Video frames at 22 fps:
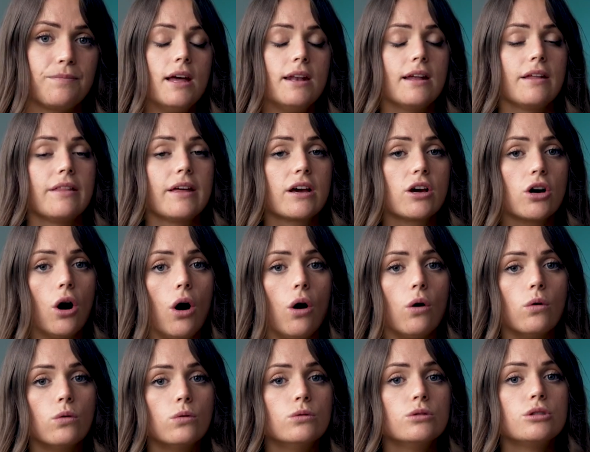Now they're
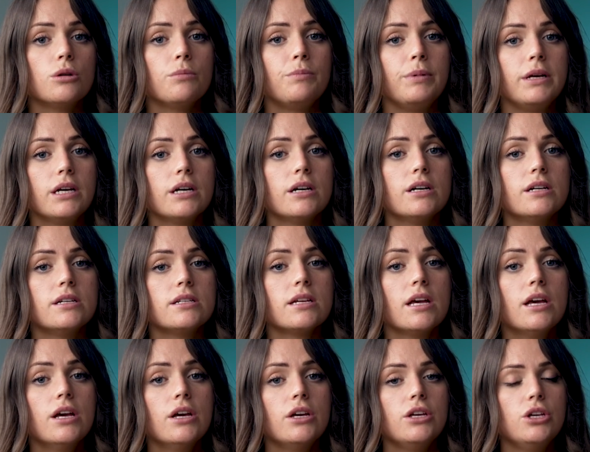cold because
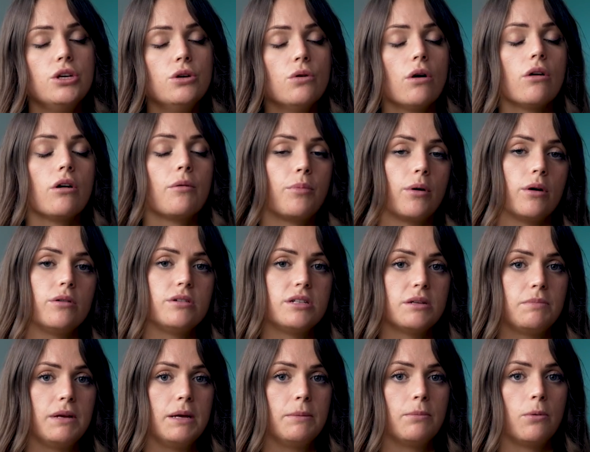you are
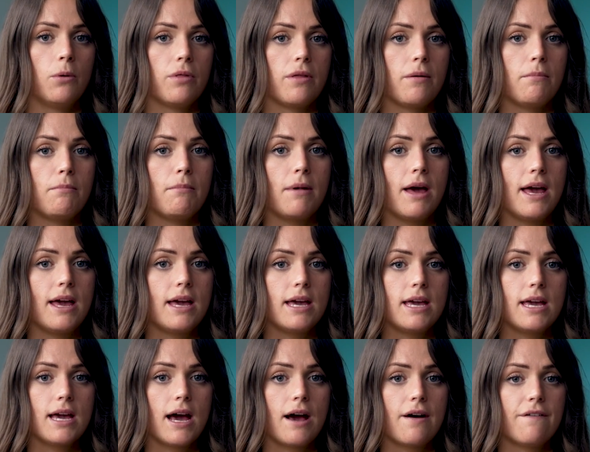approaching people that
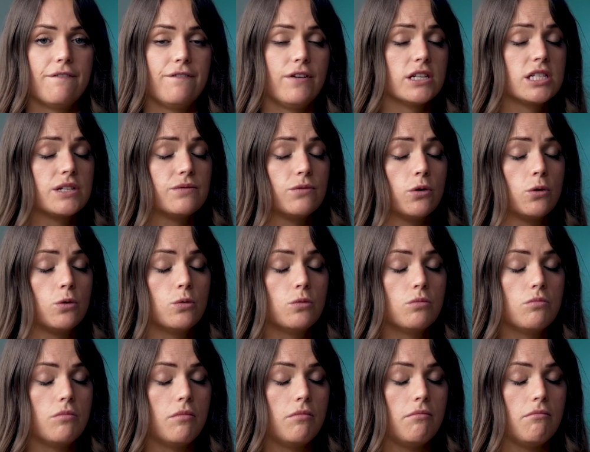may, first of
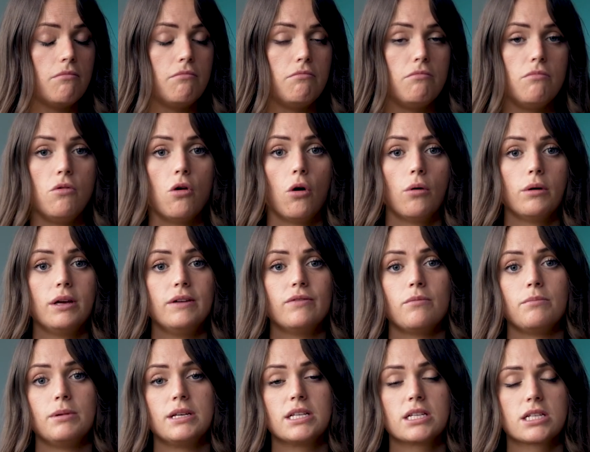all, not
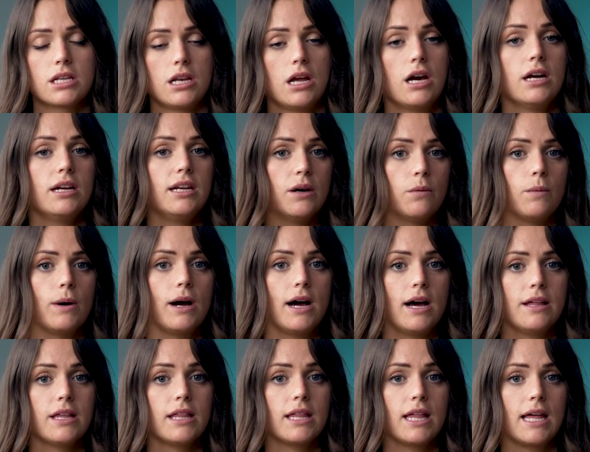even be slightly
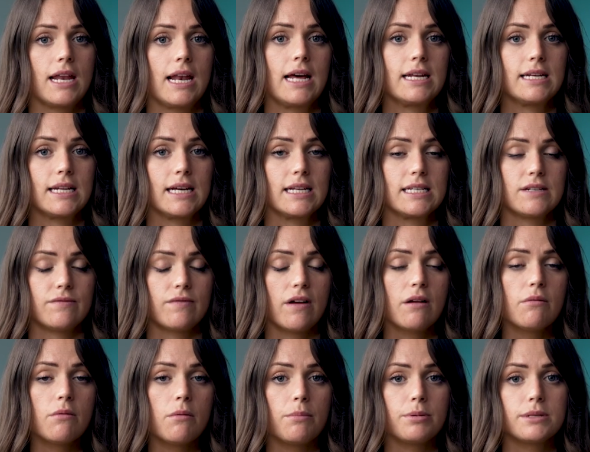aware that their land has
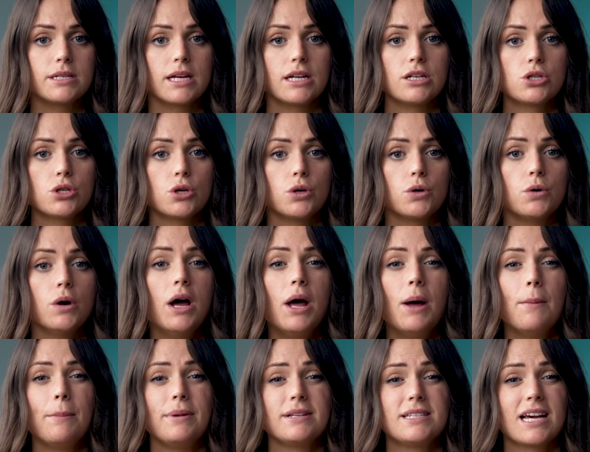development potential,
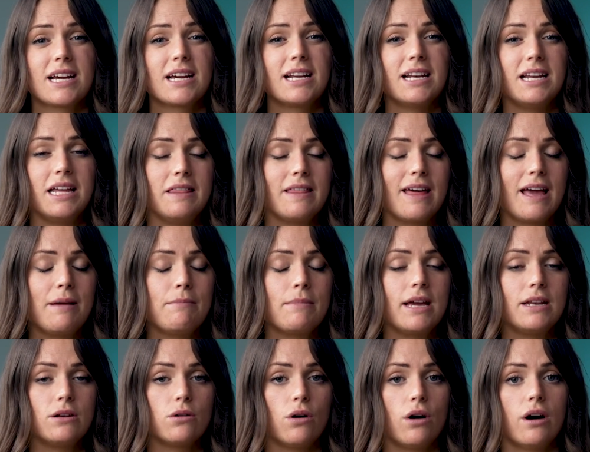but secondly, they
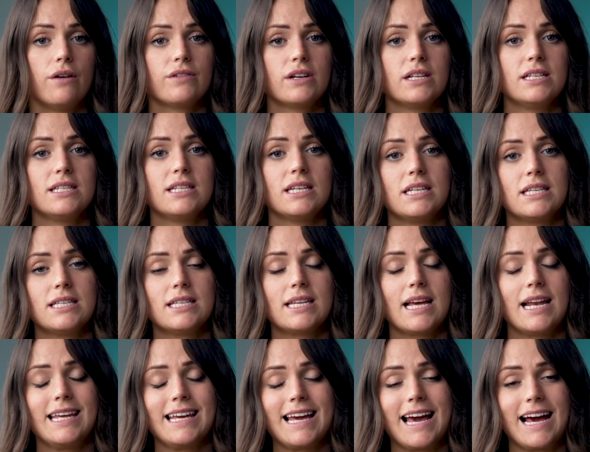may not have considered
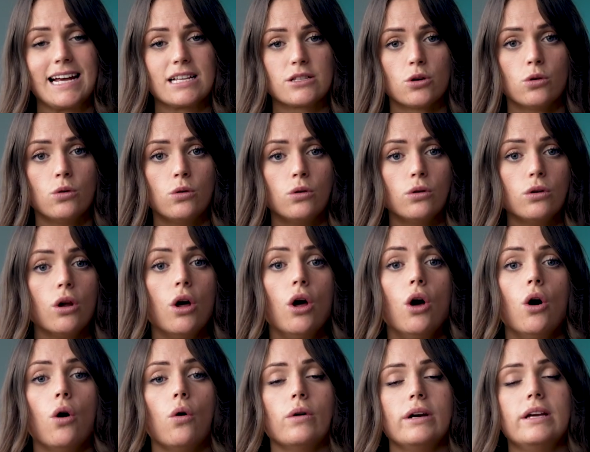selling at all
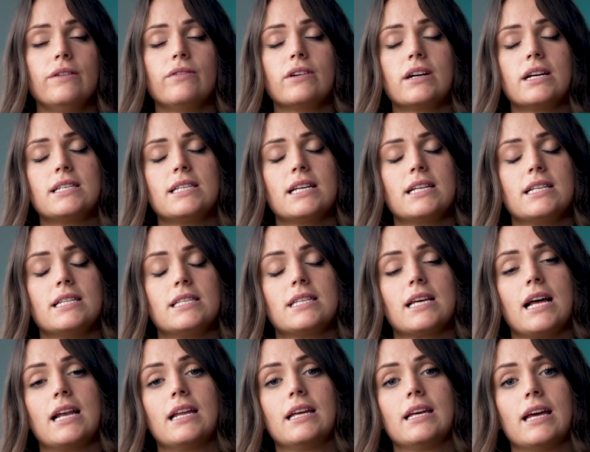or even considered
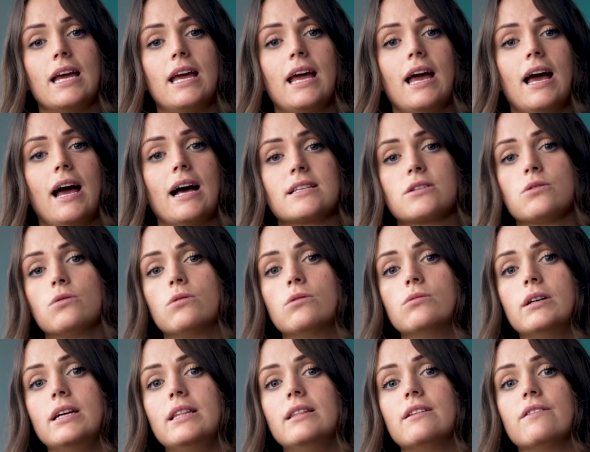selling at
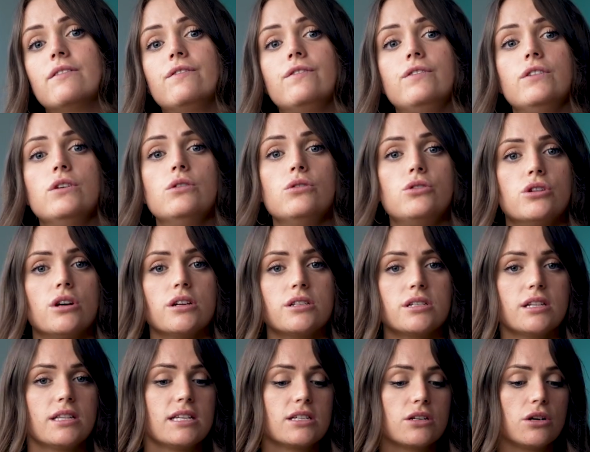all in the future.
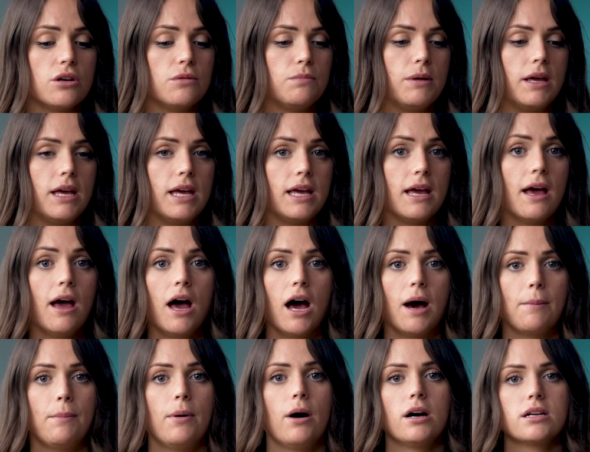So this could be
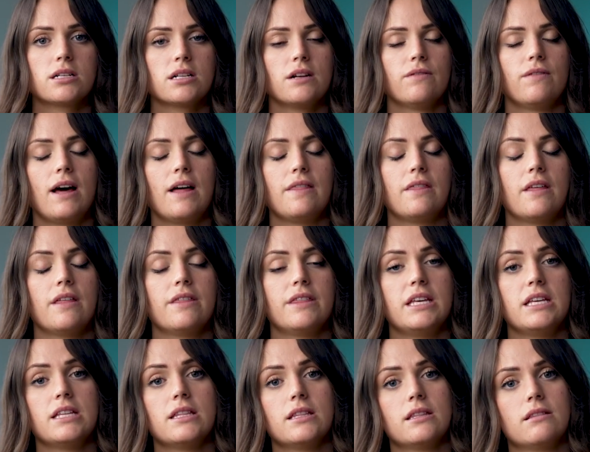a parcel of land
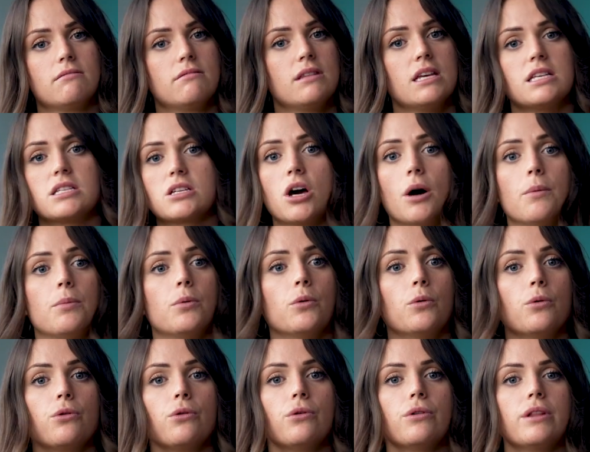that this
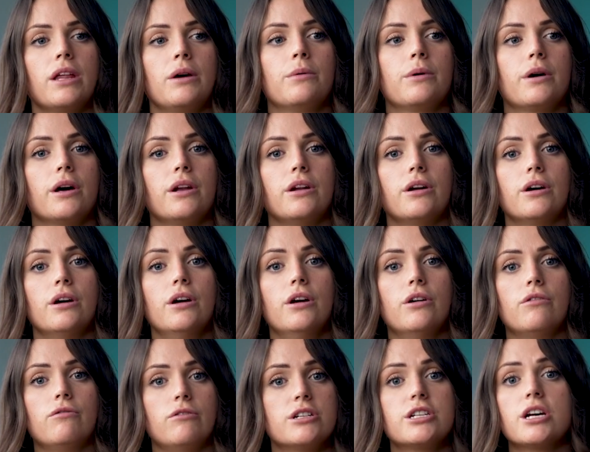couple thought they were going to
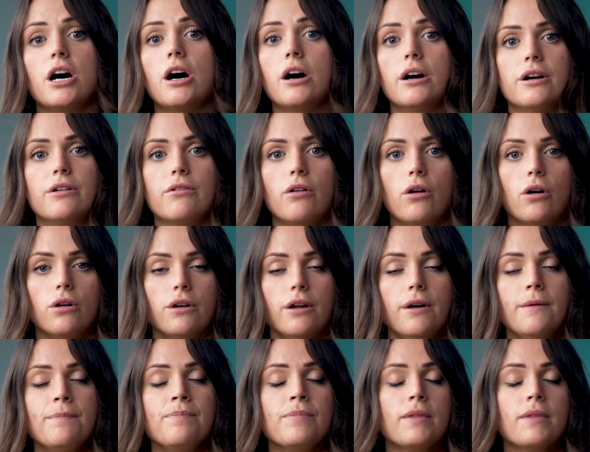retire on.